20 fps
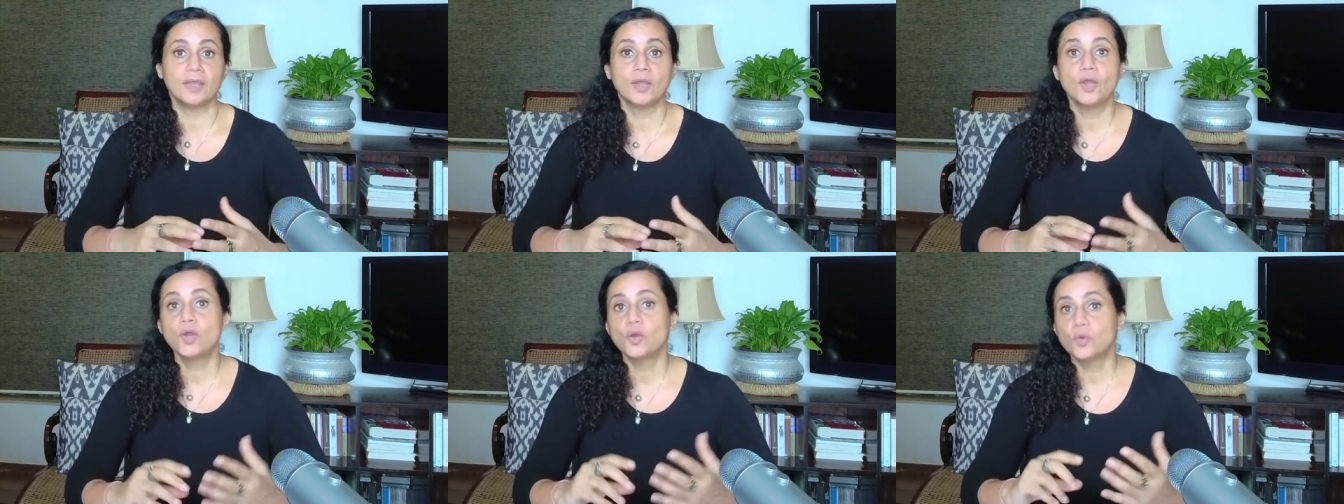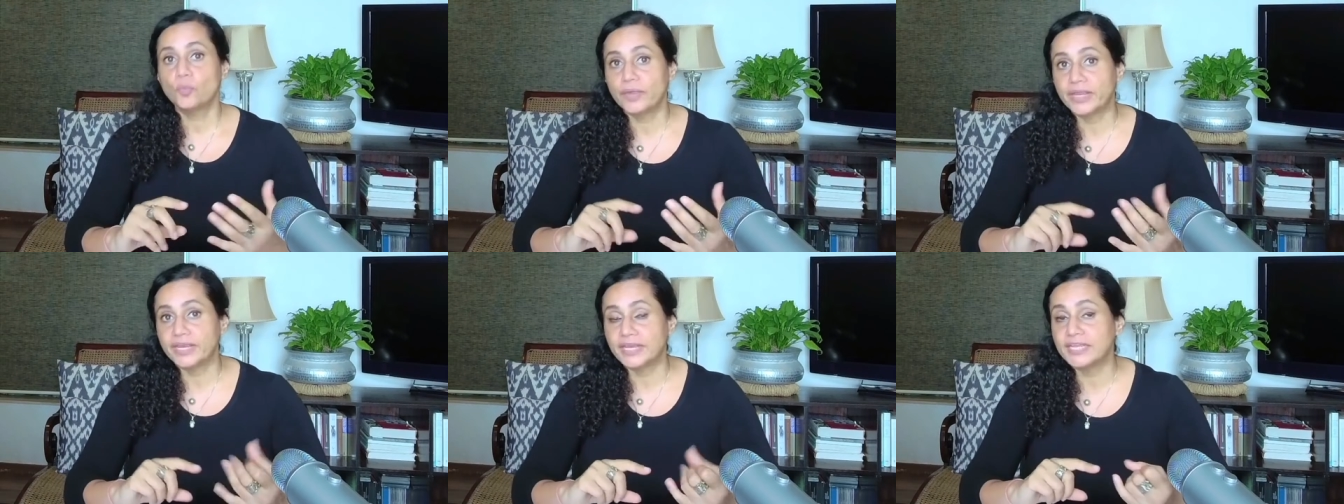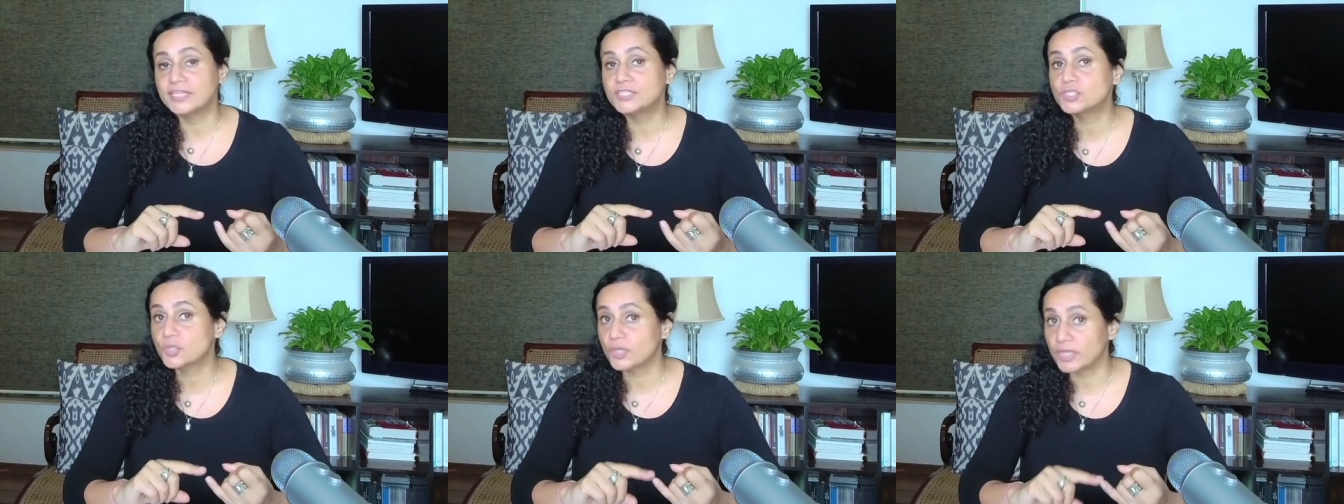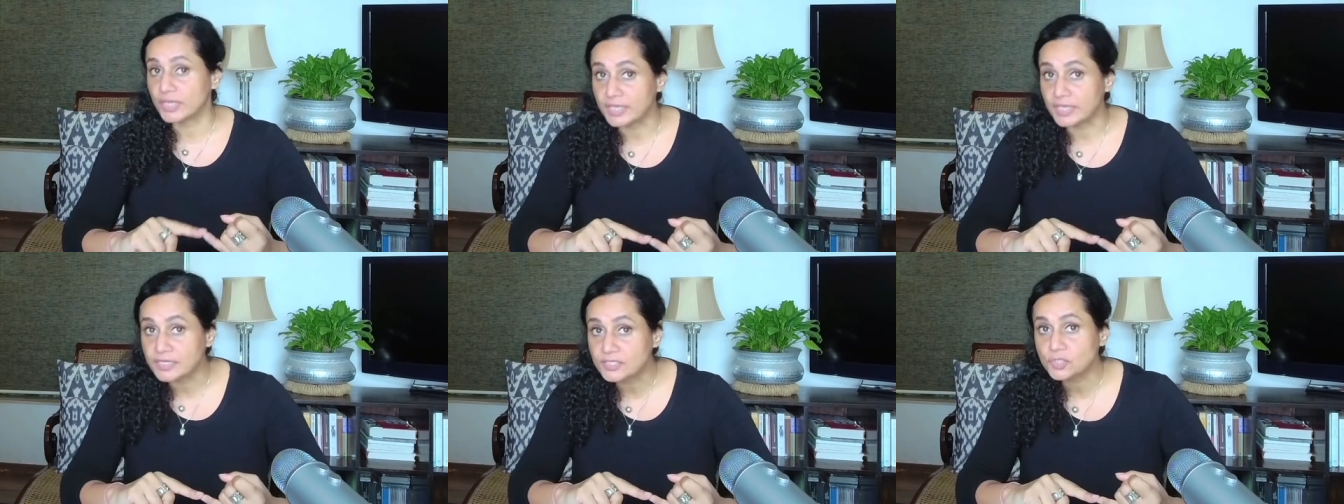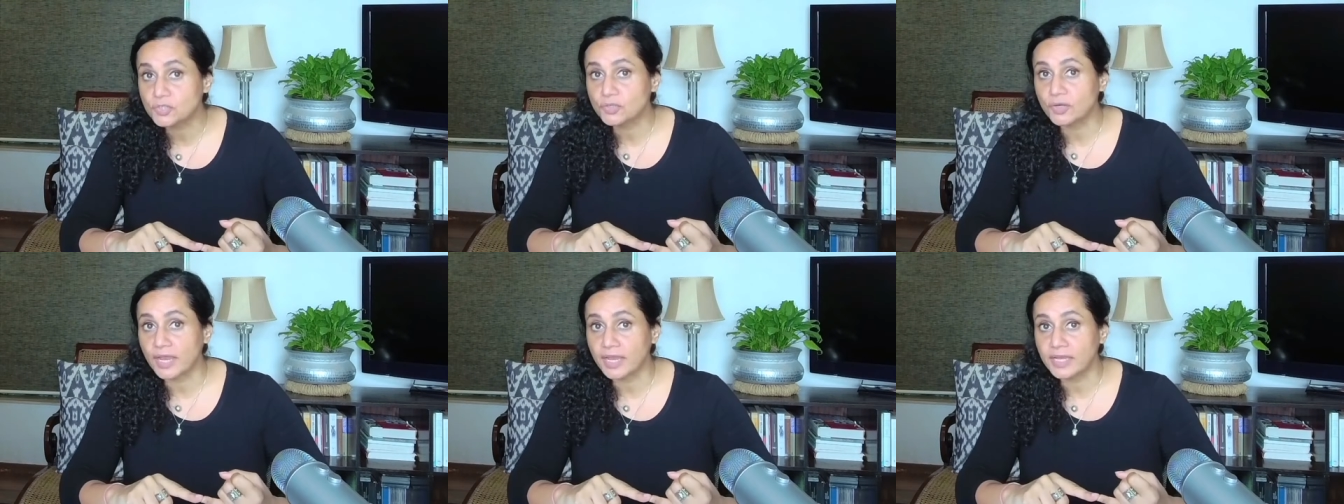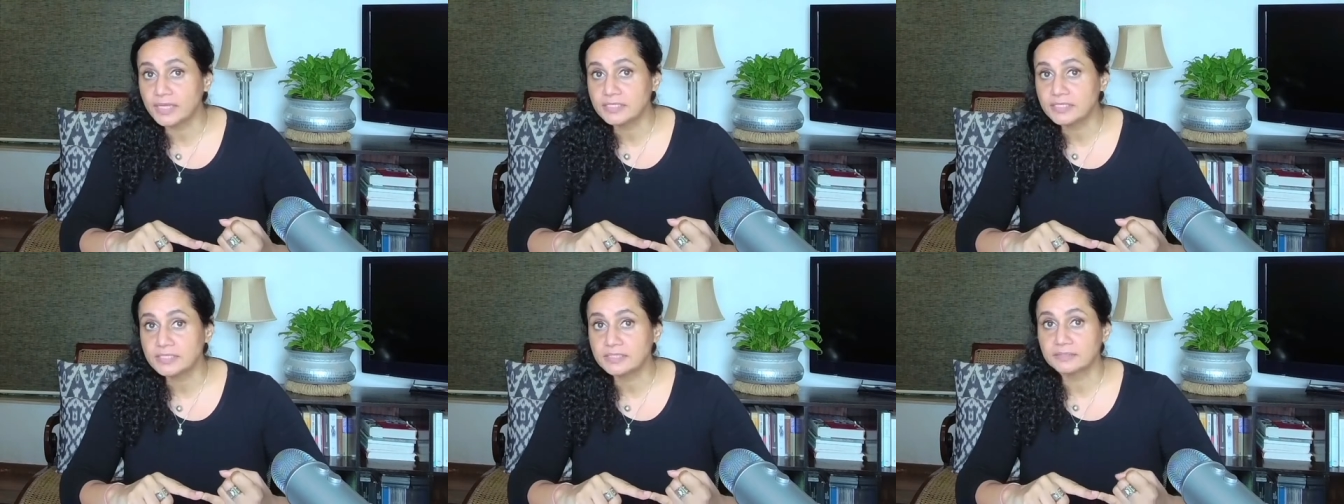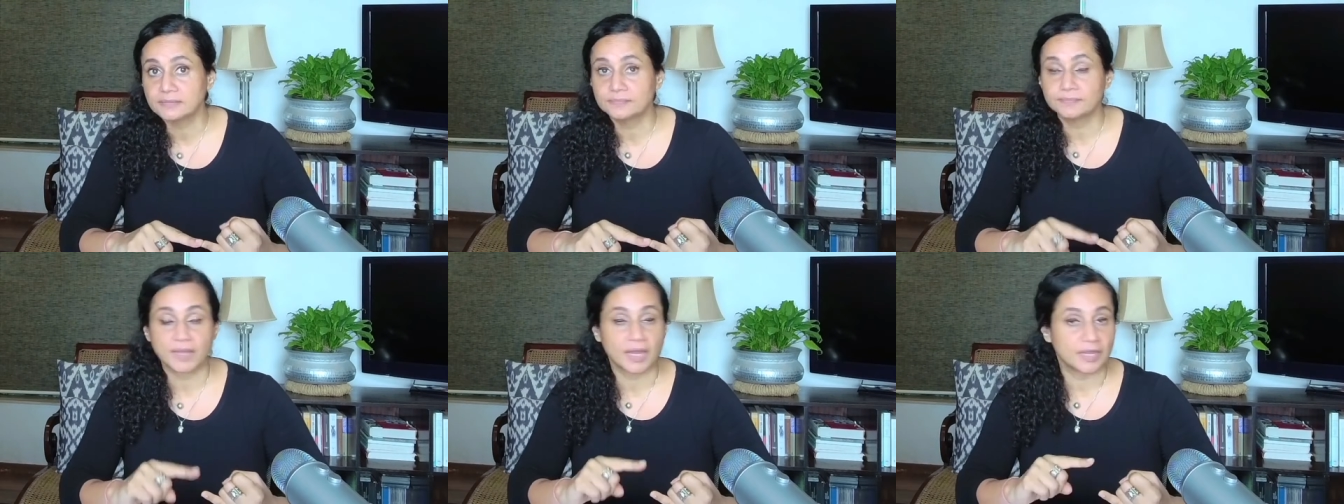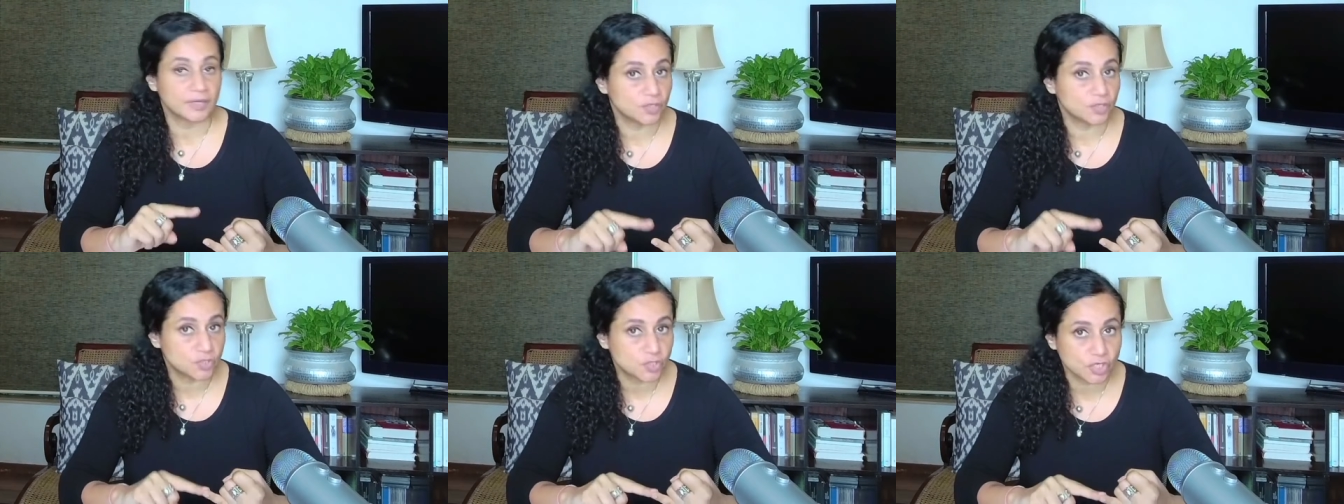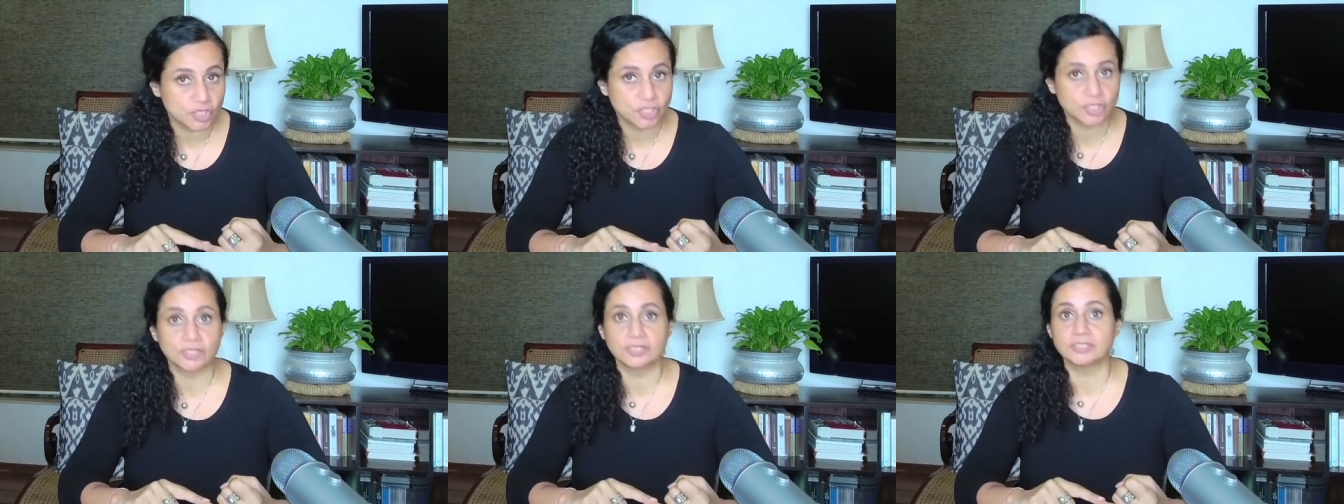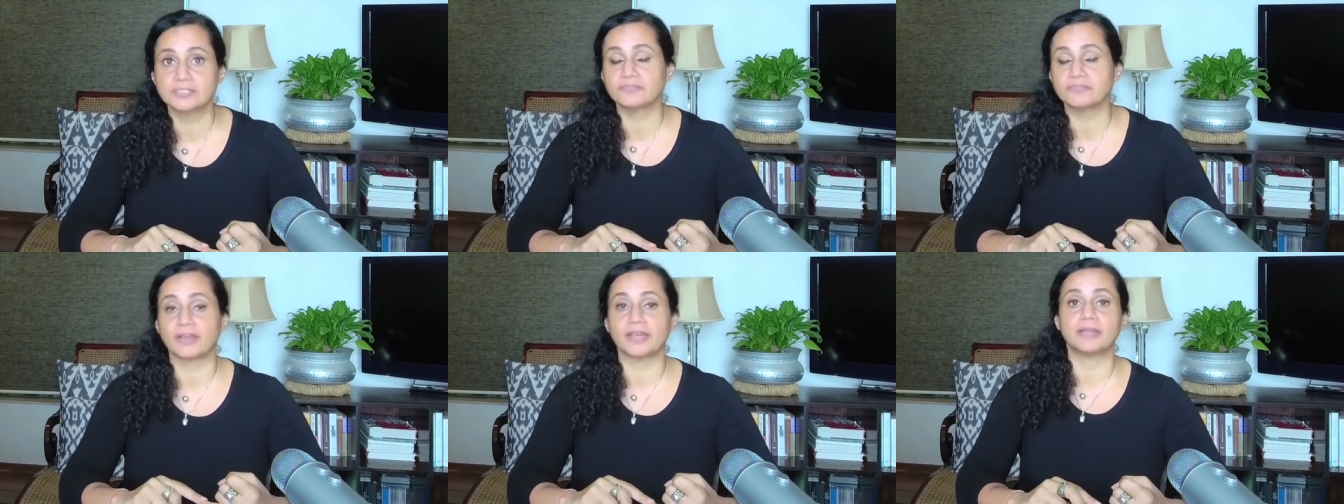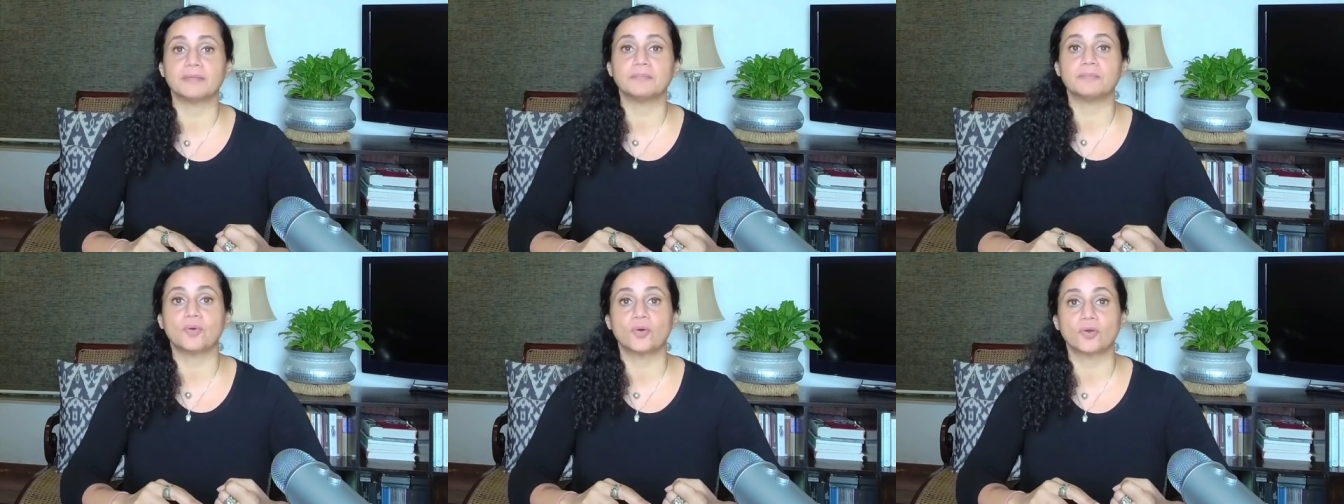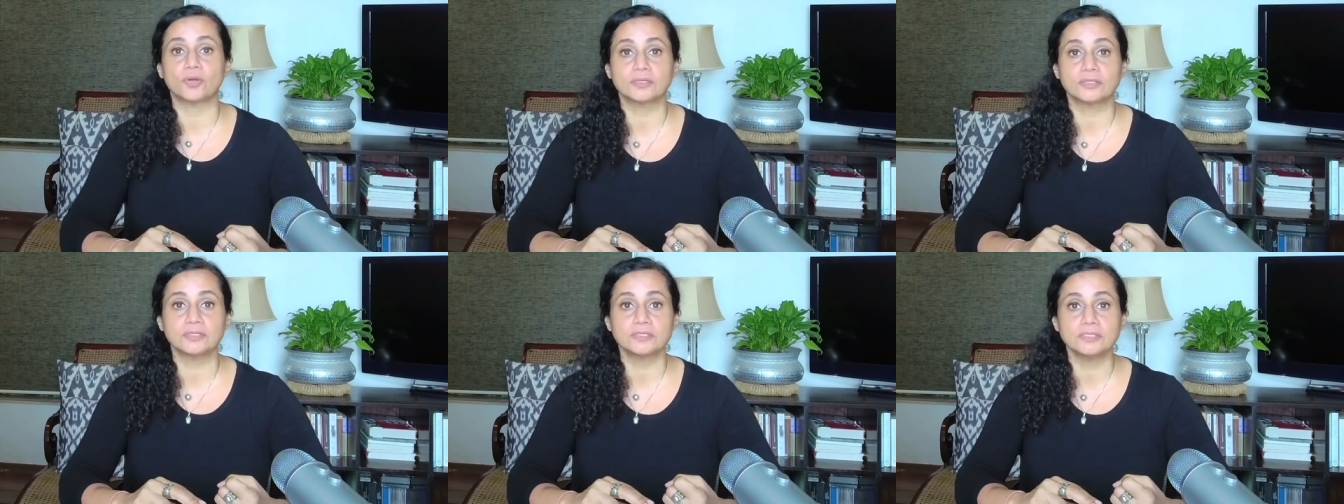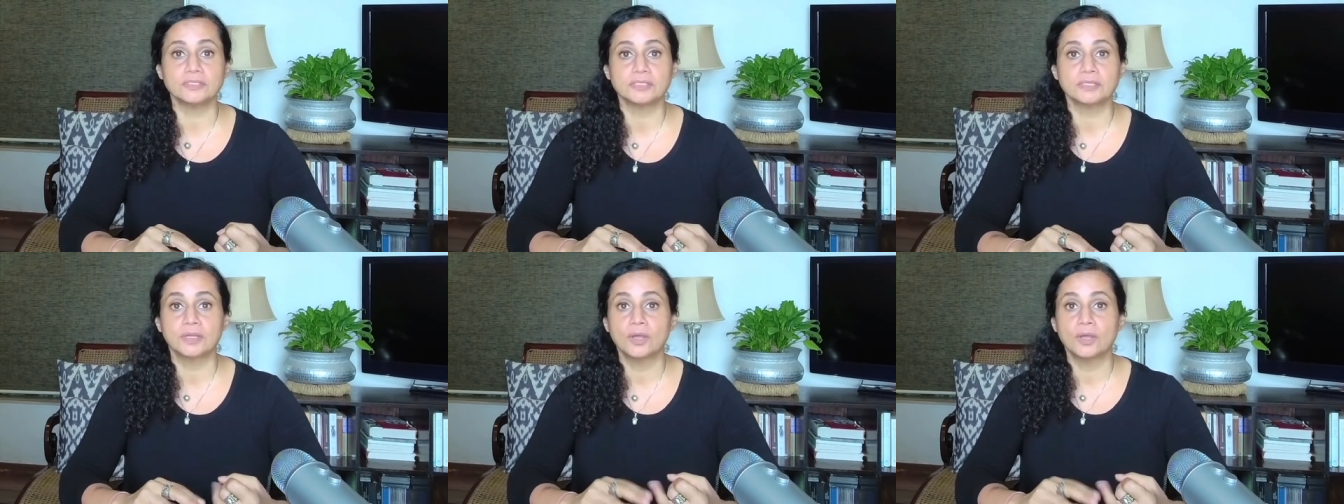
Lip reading: we need to eat right. Our nutrition is very important.